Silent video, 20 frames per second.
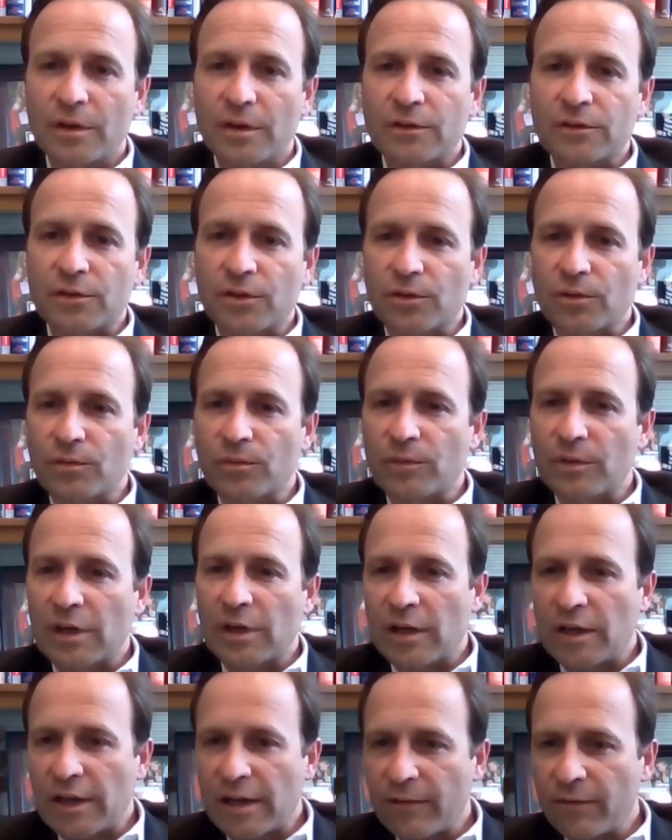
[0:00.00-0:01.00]
So
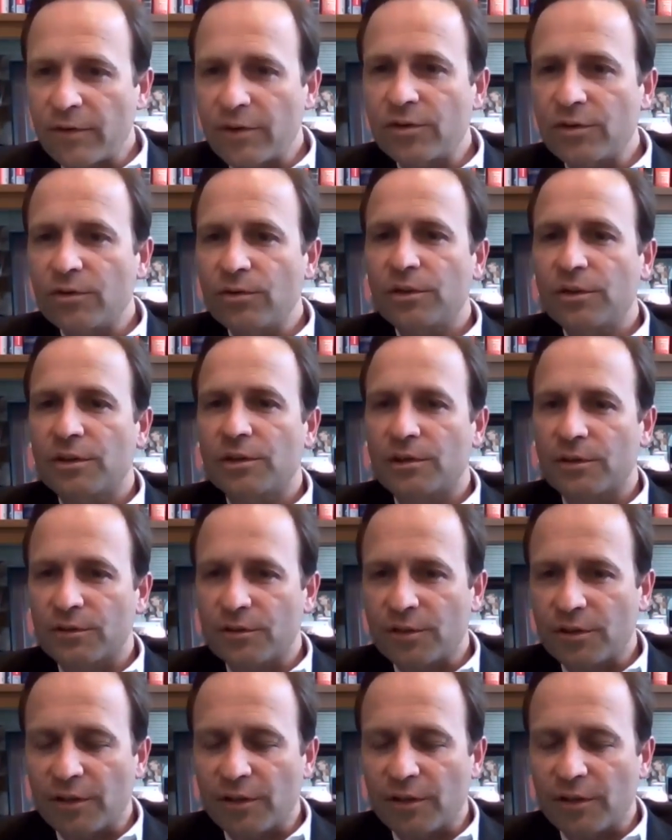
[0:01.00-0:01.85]
every 2 years,